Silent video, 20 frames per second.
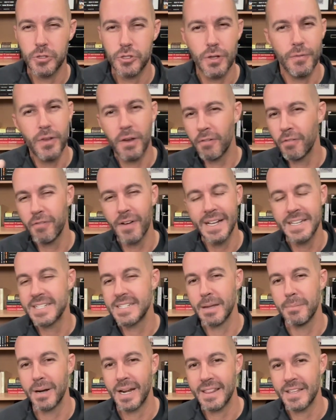So if you ever find
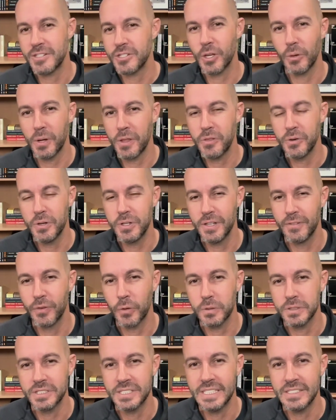somebody that's going through a
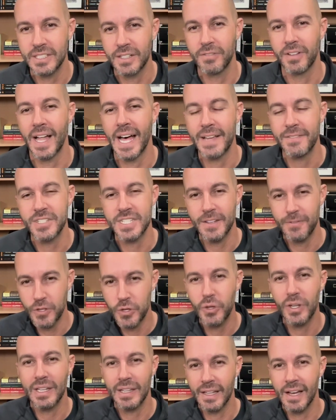difficult season of life, see if
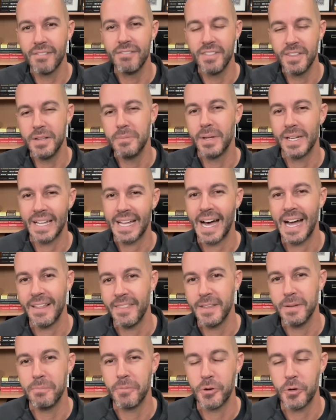you can love them and
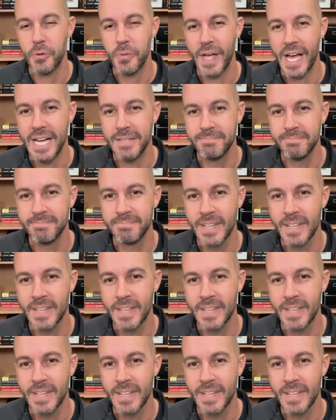guide them through that.